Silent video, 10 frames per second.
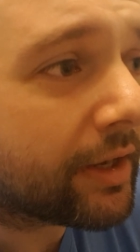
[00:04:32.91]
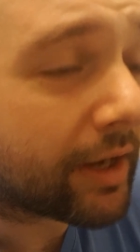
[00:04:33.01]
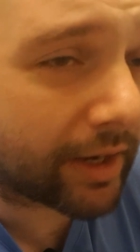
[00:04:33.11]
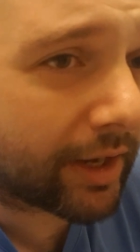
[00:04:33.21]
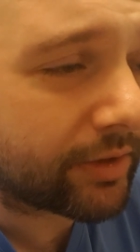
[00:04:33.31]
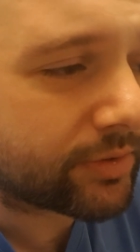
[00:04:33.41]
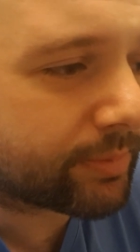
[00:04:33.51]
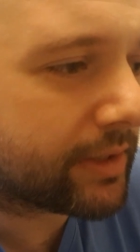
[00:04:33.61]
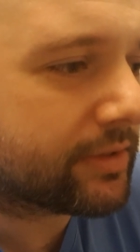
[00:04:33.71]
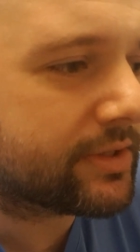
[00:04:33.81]
I had to
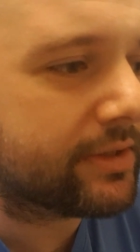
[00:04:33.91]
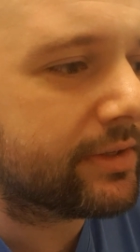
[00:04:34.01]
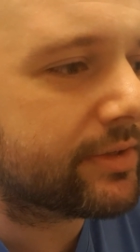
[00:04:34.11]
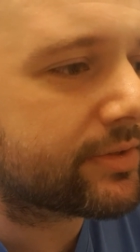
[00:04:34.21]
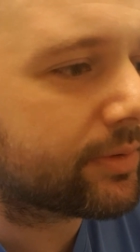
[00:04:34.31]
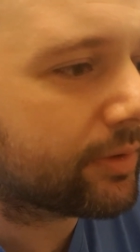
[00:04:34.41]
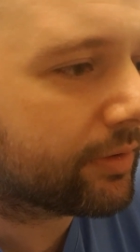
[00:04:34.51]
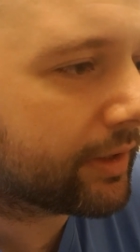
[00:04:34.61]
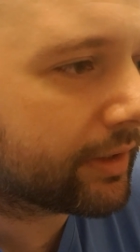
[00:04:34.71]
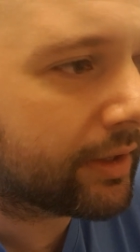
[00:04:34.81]
be a genius or
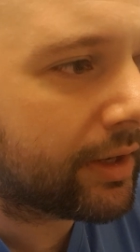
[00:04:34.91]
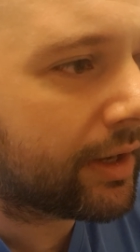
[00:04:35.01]
that